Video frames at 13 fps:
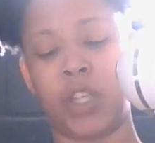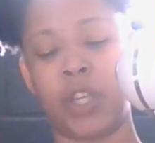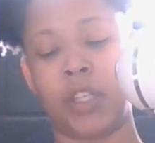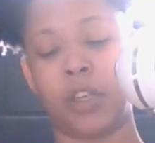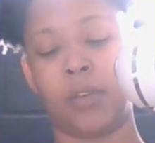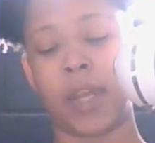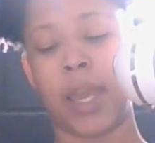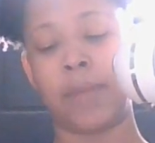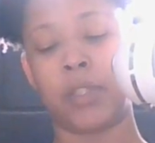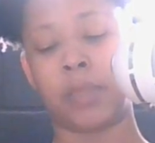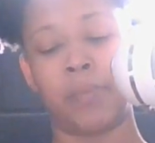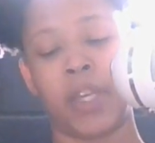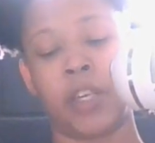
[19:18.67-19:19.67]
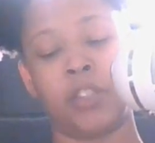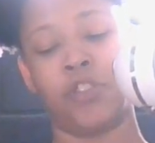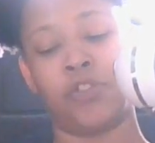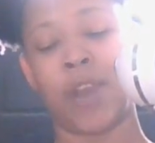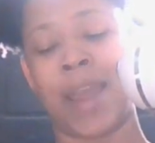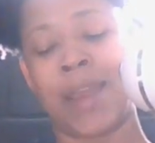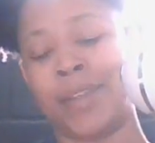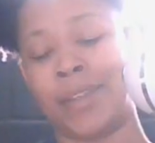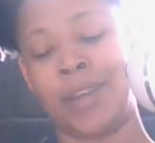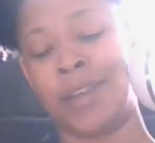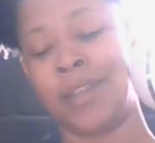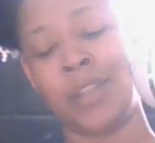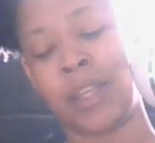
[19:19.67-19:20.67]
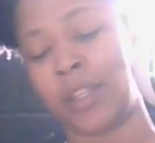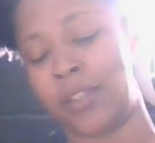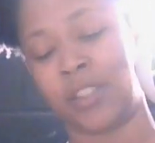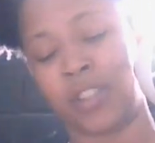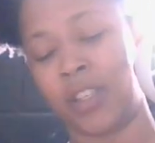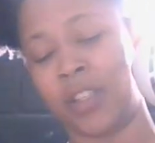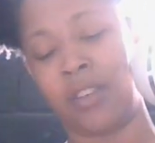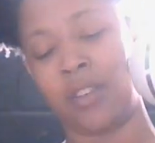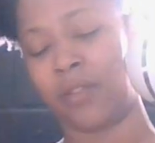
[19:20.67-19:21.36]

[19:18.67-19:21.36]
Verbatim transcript: Your name is being dragged in that shit